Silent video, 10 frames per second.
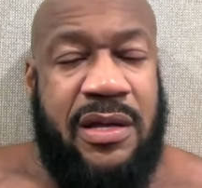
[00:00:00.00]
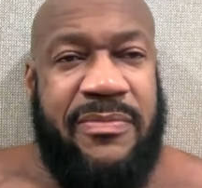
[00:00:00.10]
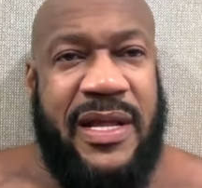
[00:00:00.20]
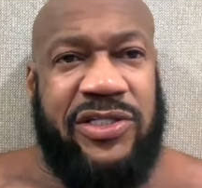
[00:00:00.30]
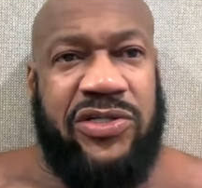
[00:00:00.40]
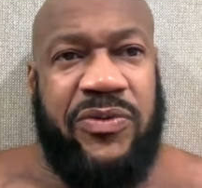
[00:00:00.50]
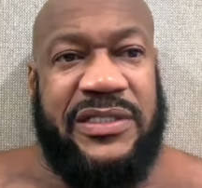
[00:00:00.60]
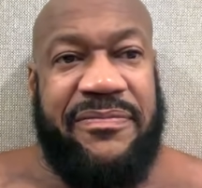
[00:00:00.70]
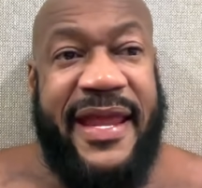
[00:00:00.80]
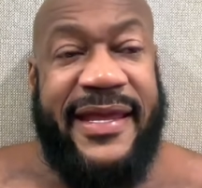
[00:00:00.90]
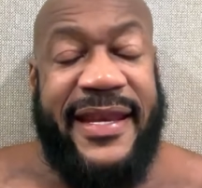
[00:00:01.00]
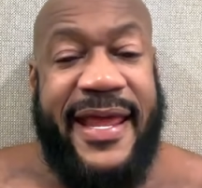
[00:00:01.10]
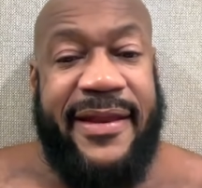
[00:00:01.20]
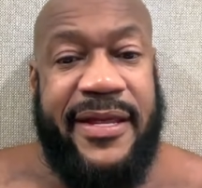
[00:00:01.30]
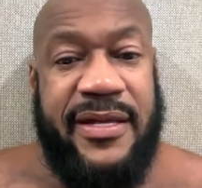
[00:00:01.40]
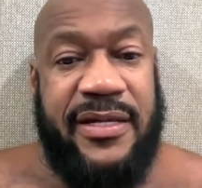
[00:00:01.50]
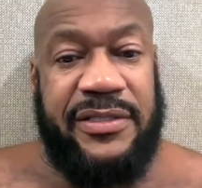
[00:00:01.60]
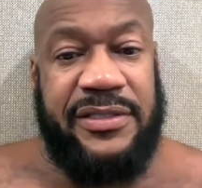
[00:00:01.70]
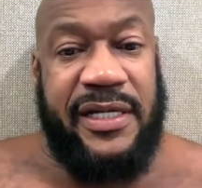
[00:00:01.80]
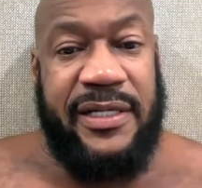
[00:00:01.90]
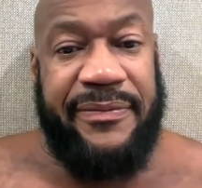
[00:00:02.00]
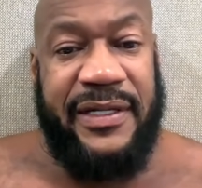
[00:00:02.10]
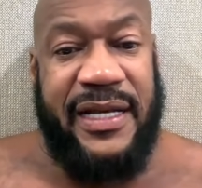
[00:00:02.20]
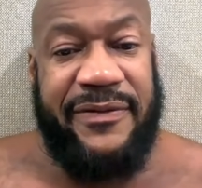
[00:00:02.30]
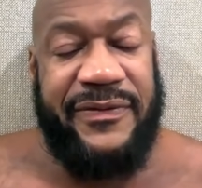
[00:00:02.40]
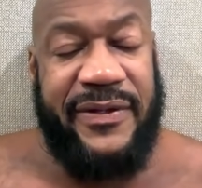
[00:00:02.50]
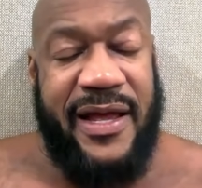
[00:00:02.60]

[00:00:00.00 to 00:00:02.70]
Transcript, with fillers: Not sure what to make of that. So, I mean, I've,